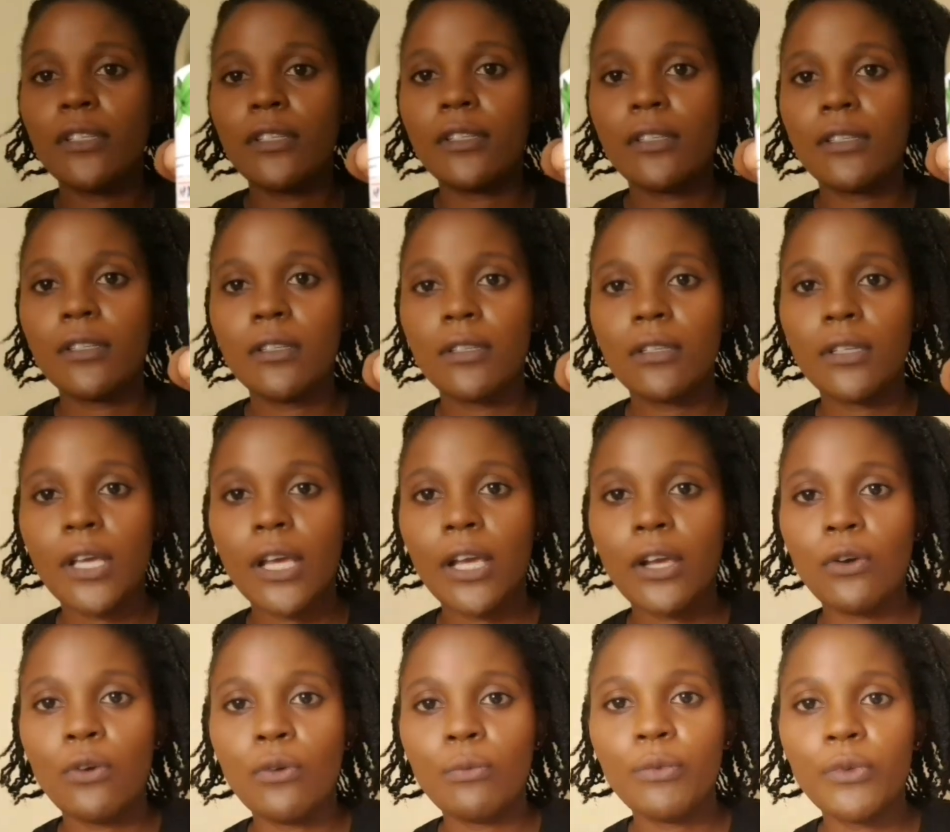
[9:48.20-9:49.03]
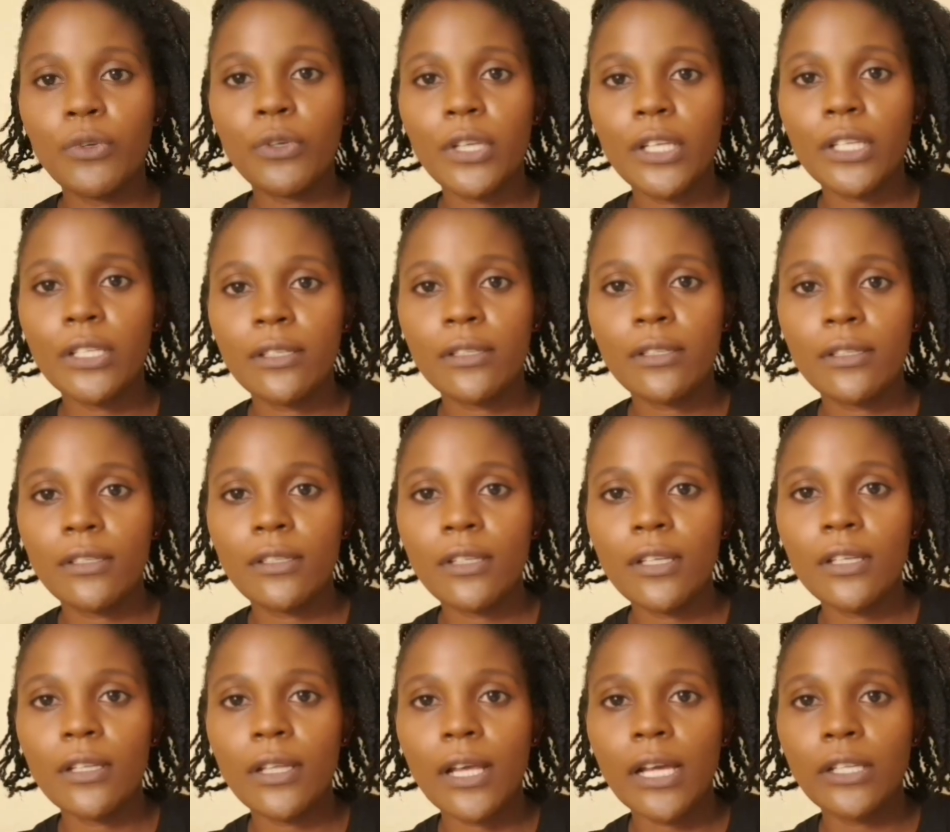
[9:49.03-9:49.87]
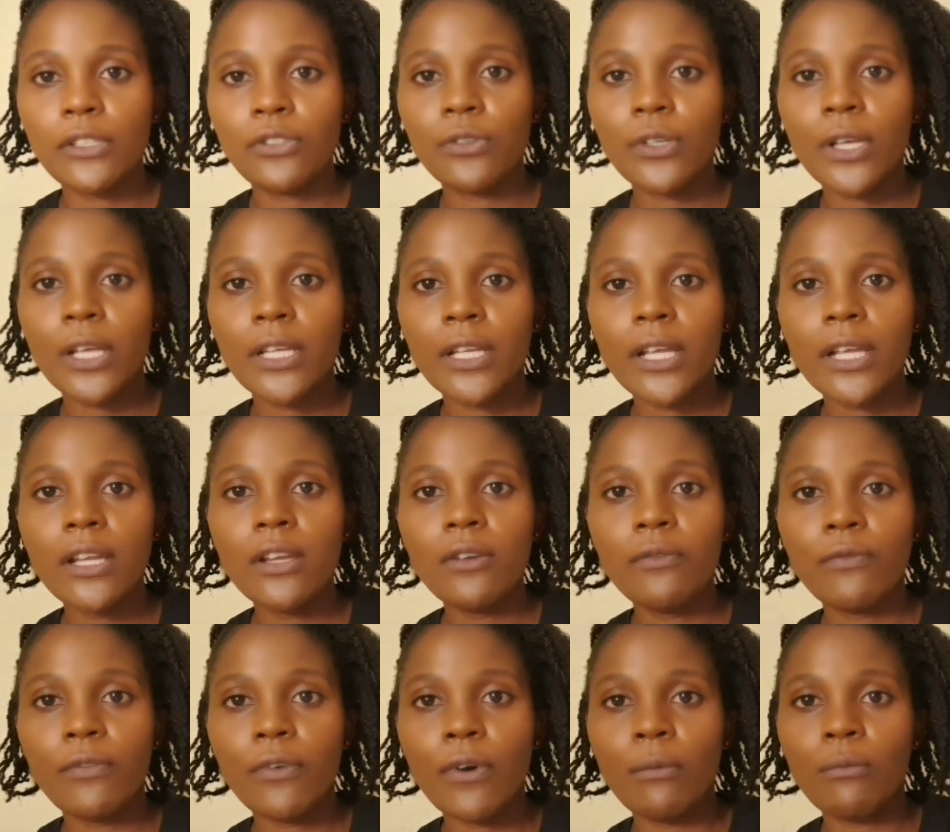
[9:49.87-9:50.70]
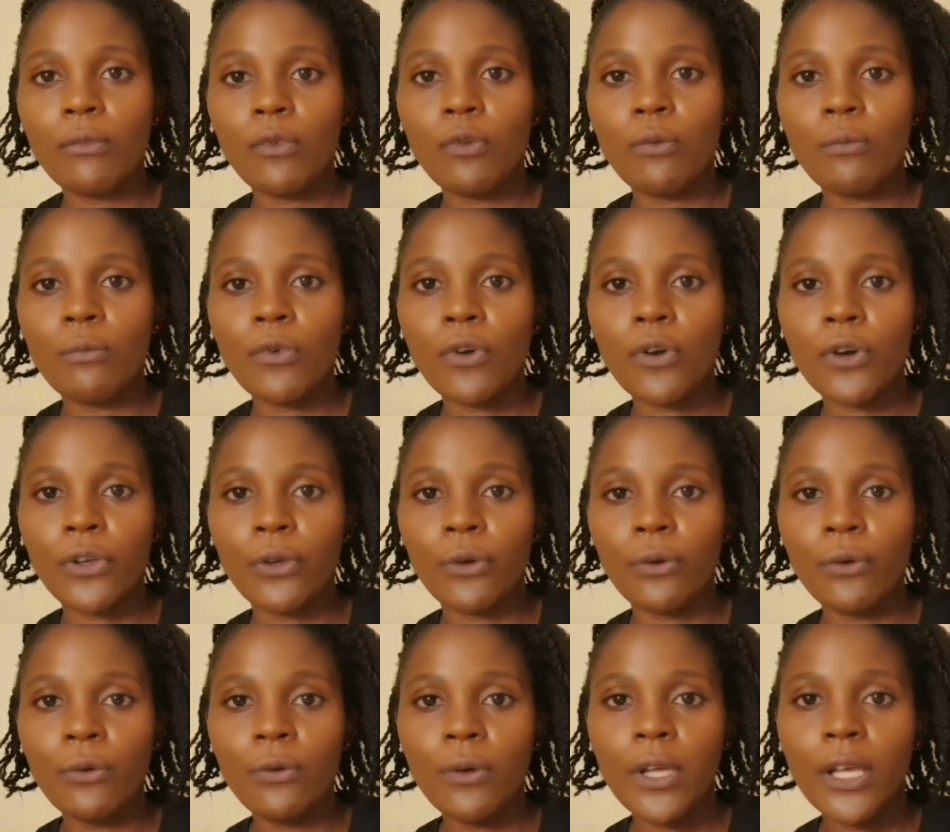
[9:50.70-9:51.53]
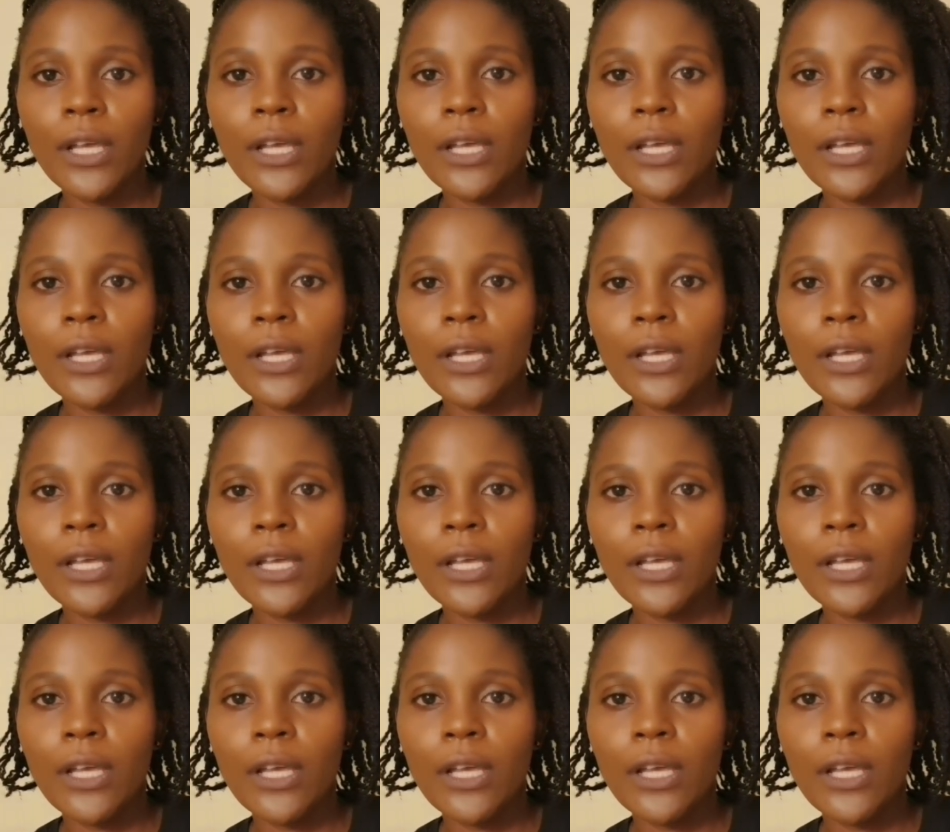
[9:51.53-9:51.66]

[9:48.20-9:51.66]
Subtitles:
is, I hope you can see that. You can get it from Omoyo.